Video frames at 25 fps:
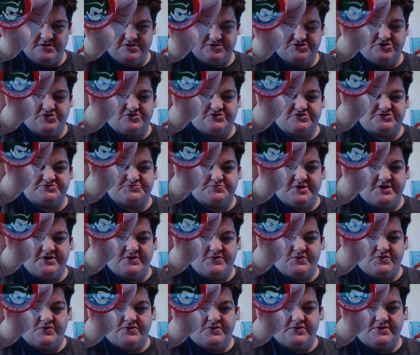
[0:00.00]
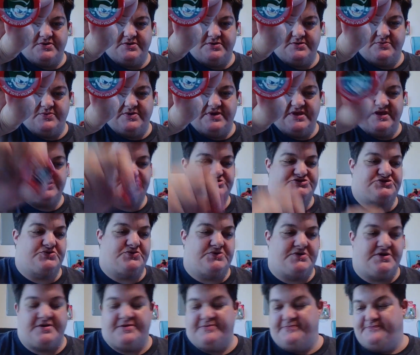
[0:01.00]
Joker's pretty cool. We like
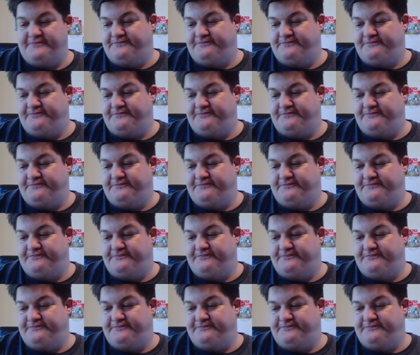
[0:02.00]
Joker.